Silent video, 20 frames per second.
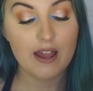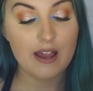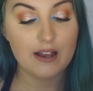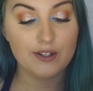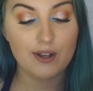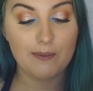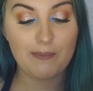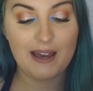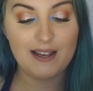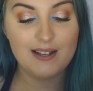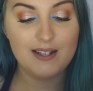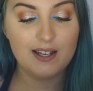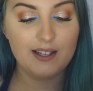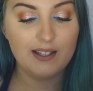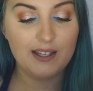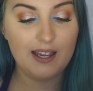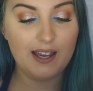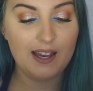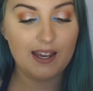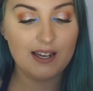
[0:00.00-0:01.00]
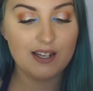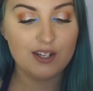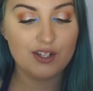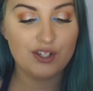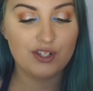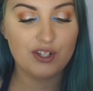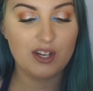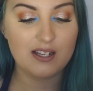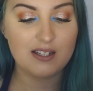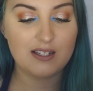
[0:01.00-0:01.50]
So basically it
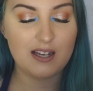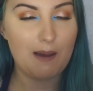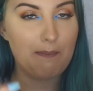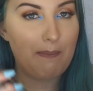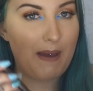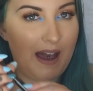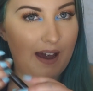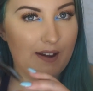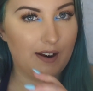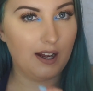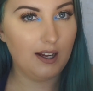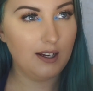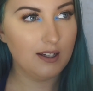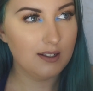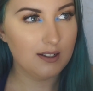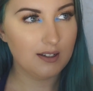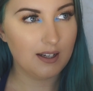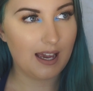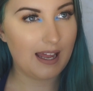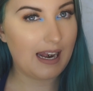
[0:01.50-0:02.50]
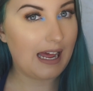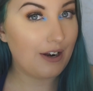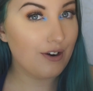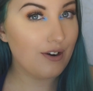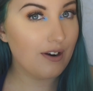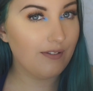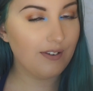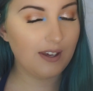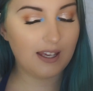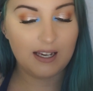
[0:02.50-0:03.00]
is just a powder, and I don't
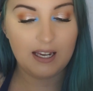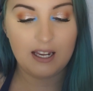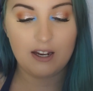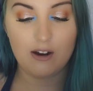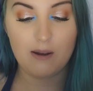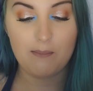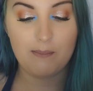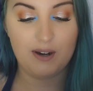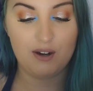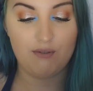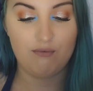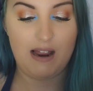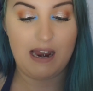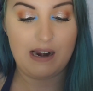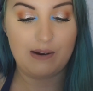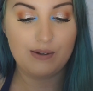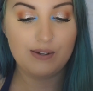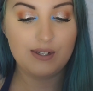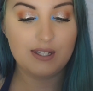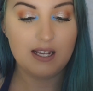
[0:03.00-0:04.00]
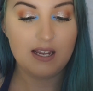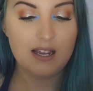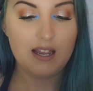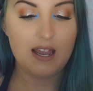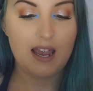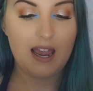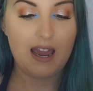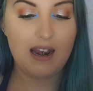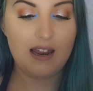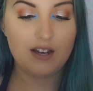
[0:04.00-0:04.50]
know if you can hear it, but it rattles,
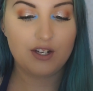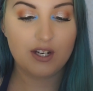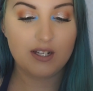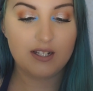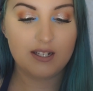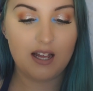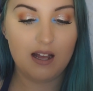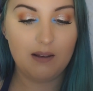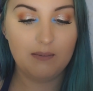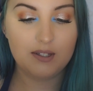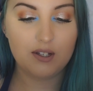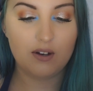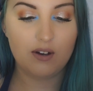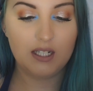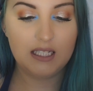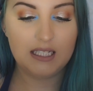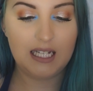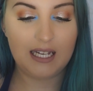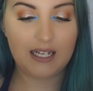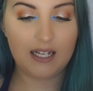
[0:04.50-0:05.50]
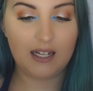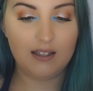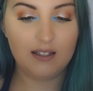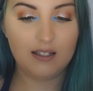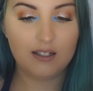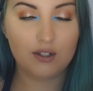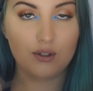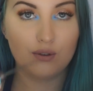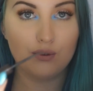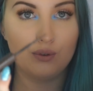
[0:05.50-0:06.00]
and it just comes on like a
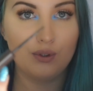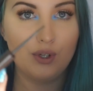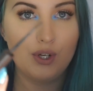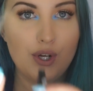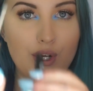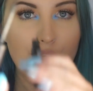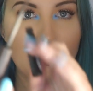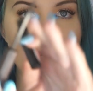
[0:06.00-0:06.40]
little